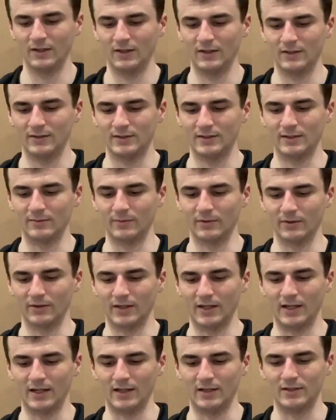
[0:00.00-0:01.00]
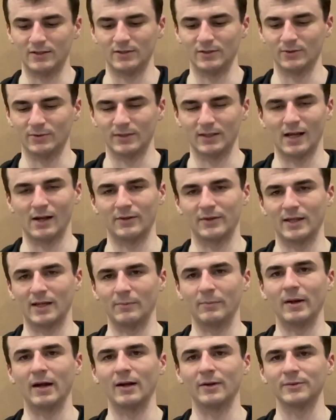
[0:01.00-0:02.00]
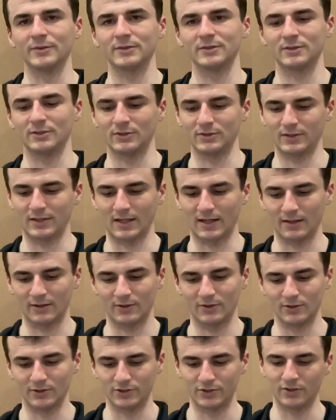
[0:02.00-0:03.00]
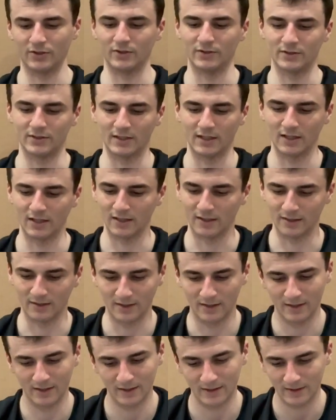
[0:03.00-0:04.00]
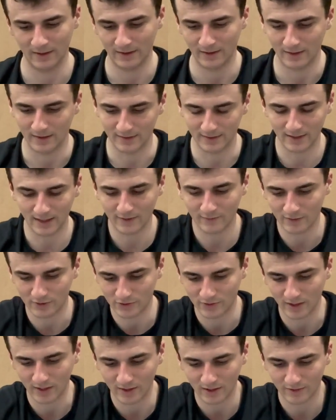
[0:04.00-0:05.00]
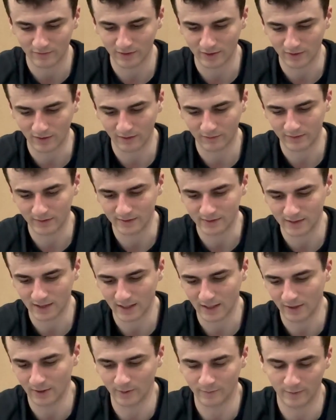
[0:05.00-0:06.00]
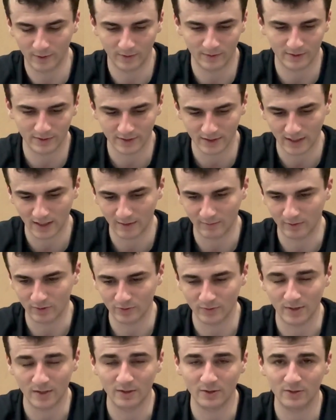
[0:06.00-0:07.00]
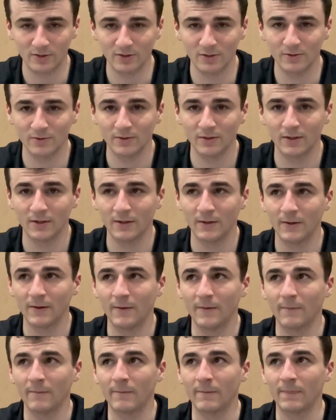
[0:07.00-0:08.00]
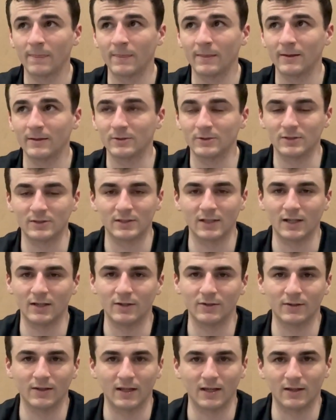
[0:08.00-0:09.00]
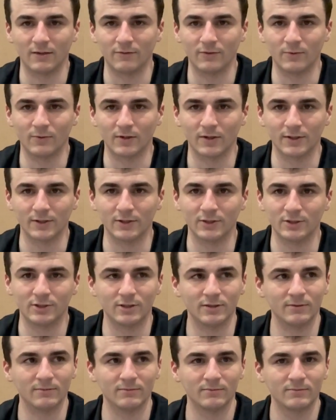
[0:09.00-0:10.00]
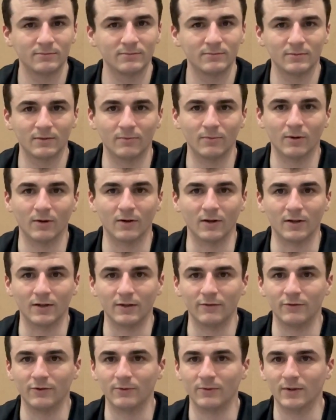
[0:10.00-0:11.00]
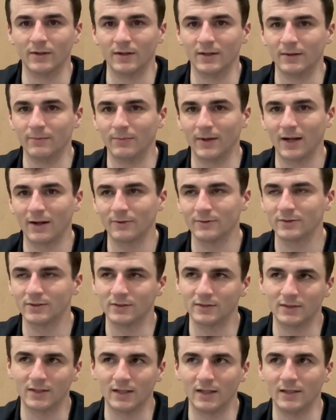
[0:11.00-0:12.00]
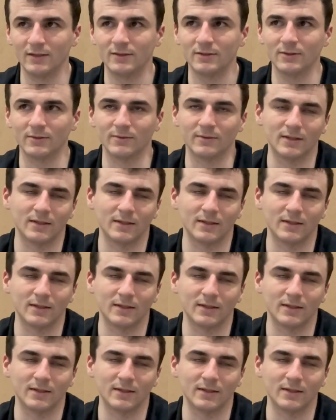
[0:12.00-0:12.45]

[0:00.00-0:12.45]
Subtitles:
similar to AE2 without that bounce, just that cushion instead. And it's kind of a trade-off that you have to decide. If you're deciding between the two, just say if you want cushion, LeBron. If you want bounce, it's the AE2.